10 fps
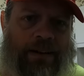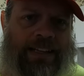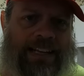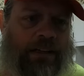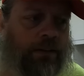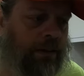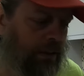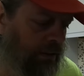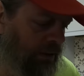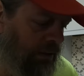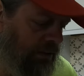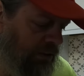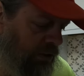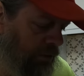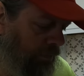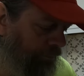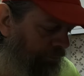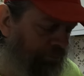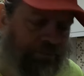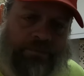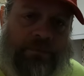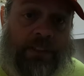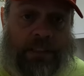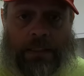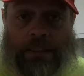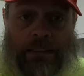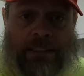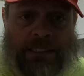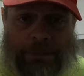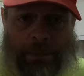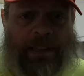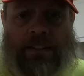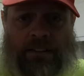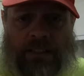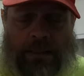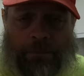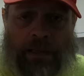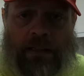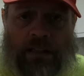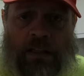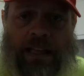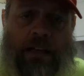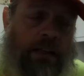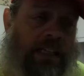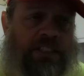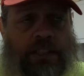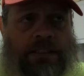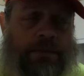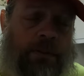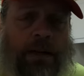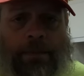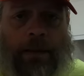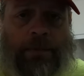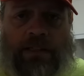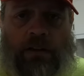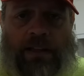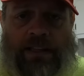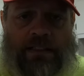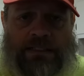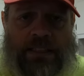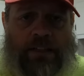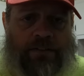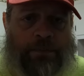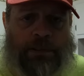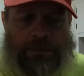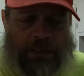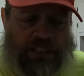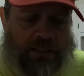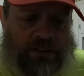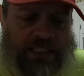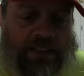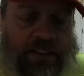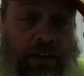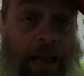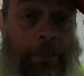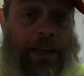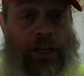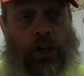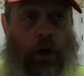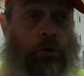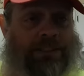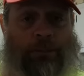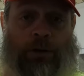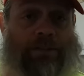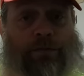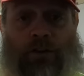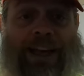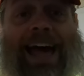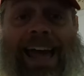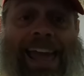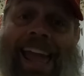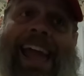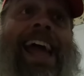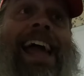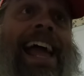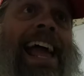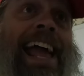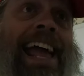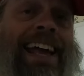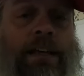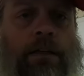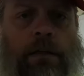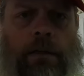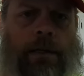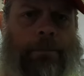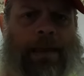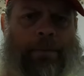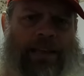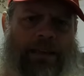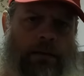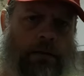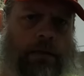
right now. So, just depends. Be on the lookout. Like, share, subscribe, comment, all that good stuff. Push my channels out there. I'm a good, wholesome, wonderful guy. Maybe.